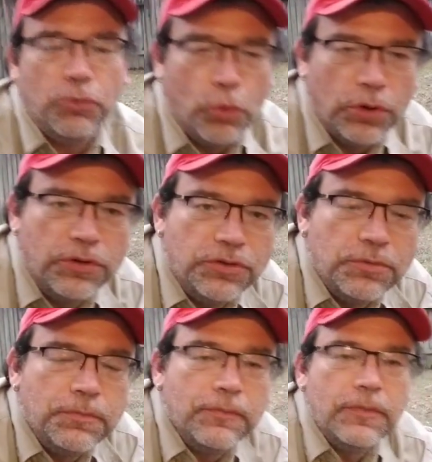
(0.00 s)
wardens.
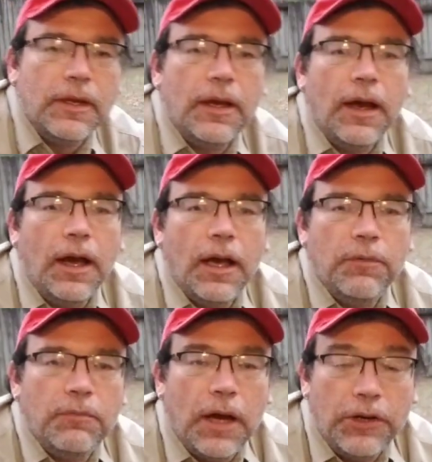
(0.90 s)
I
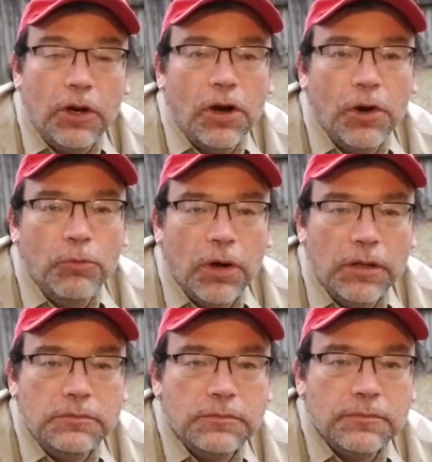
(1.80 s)
don't own one.